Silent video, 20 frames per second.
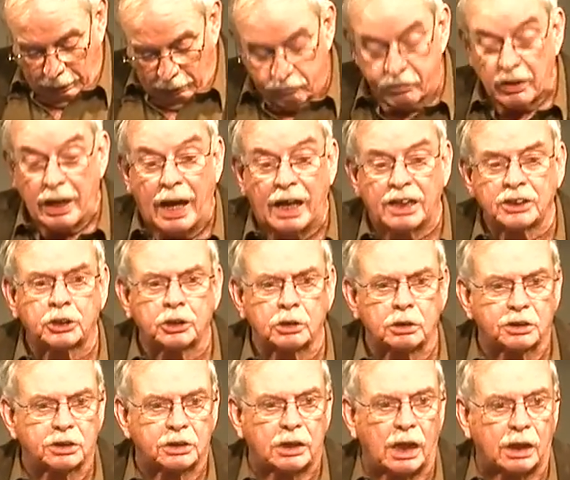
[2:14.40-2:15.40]
financial
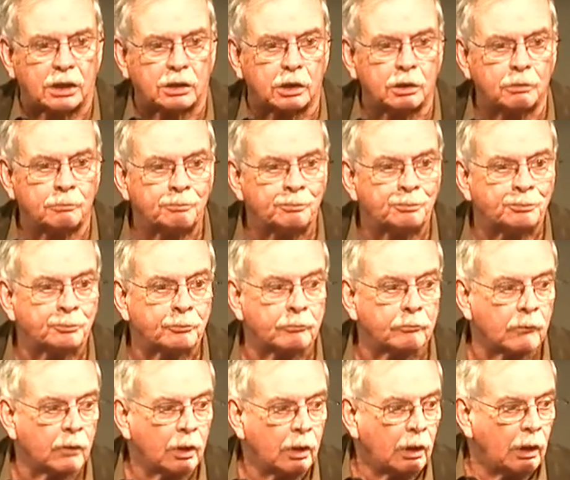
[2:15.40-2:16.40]
sector
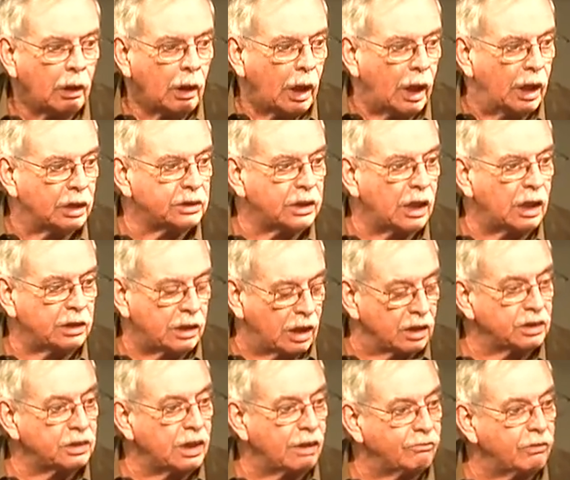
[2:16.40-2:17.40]
is that
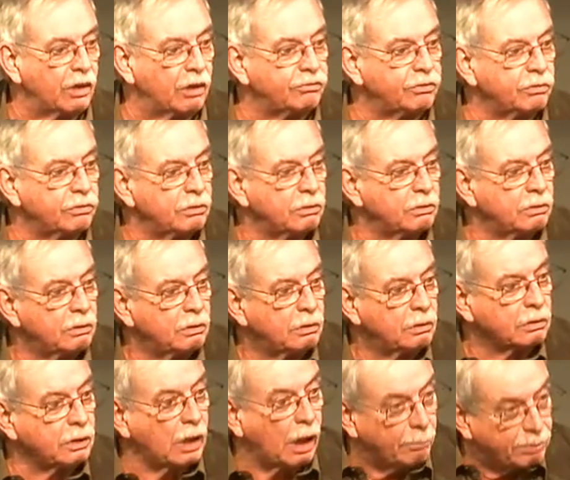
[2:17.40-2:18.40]
doesn't have enough
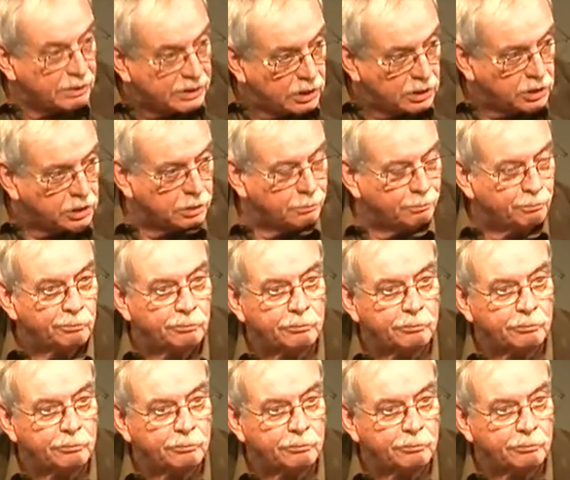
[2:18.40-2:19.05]
competition.